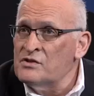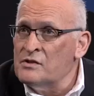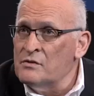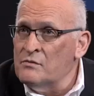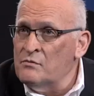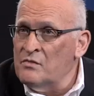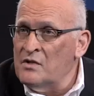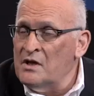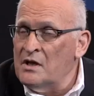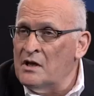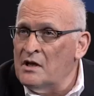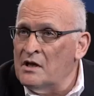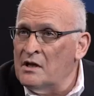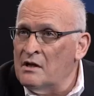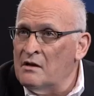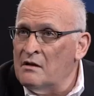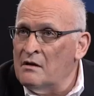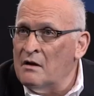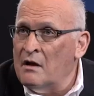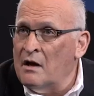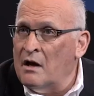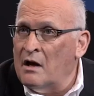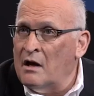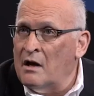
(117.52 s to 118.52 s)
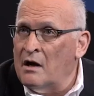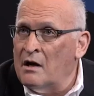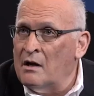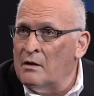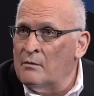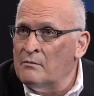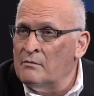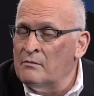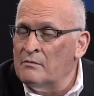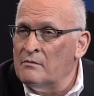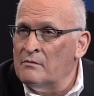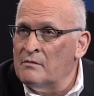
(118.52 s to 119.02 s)
to me
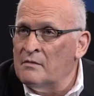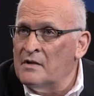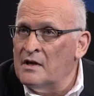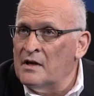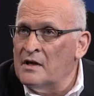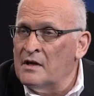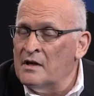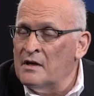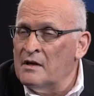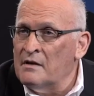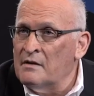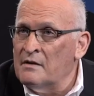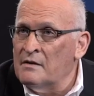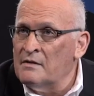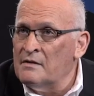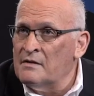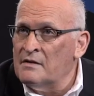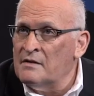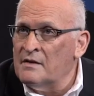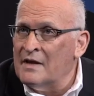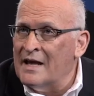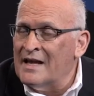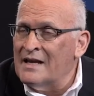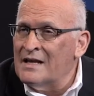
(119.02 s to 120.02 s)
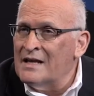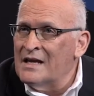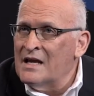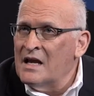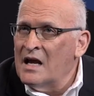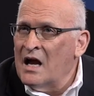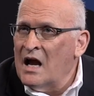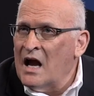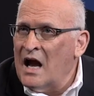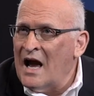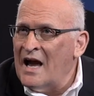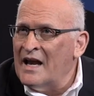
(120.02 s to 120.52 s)
um, that
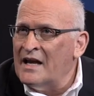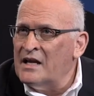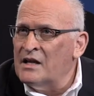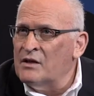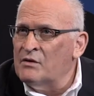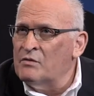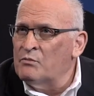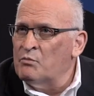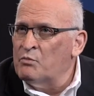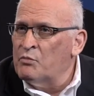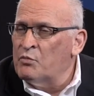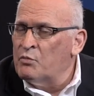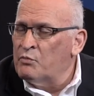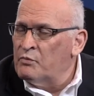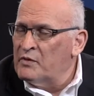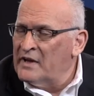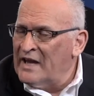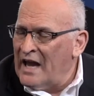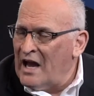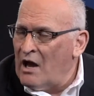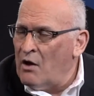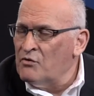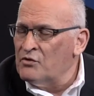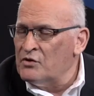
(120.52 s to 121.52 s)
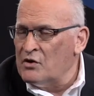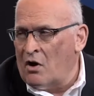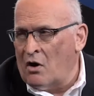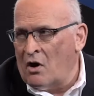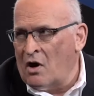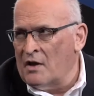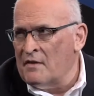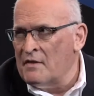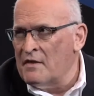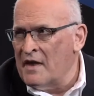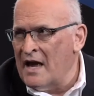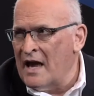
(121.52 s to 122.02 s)
I can count
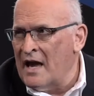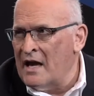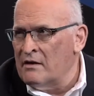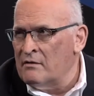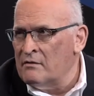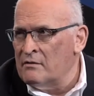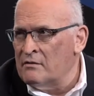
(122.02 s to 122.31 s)
on that